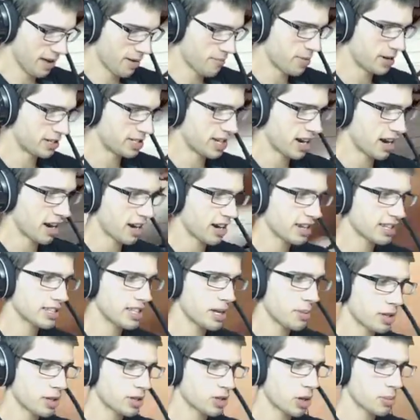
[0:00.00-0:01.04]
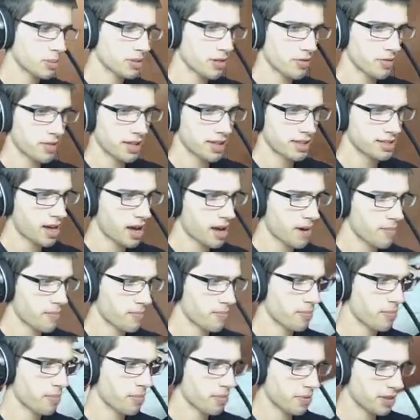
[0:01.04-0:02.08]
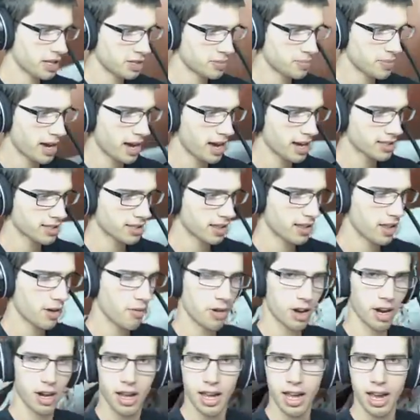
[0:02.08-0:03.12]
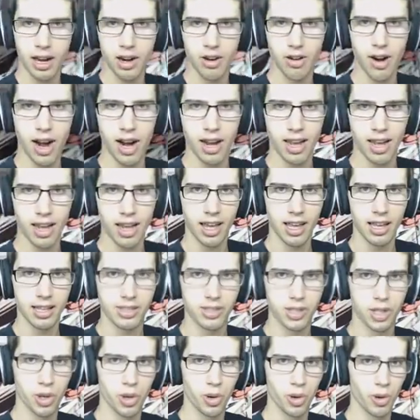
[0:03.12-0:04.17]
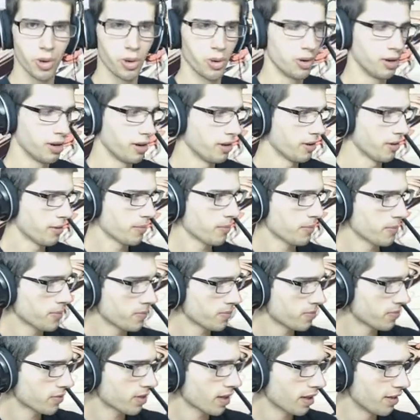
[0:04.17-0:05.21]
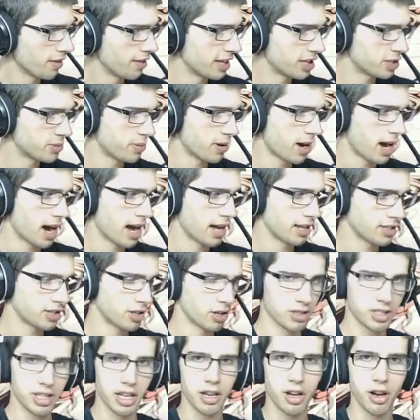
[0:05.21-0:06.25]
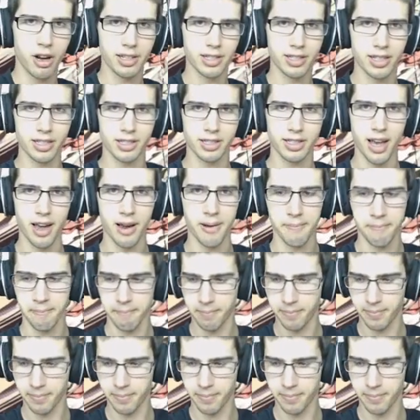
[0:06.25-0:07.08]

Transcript: But yeah, I'm gonna the tops off these packs and then we're gonna get cracking into this part. So I'll see you guys in a sec.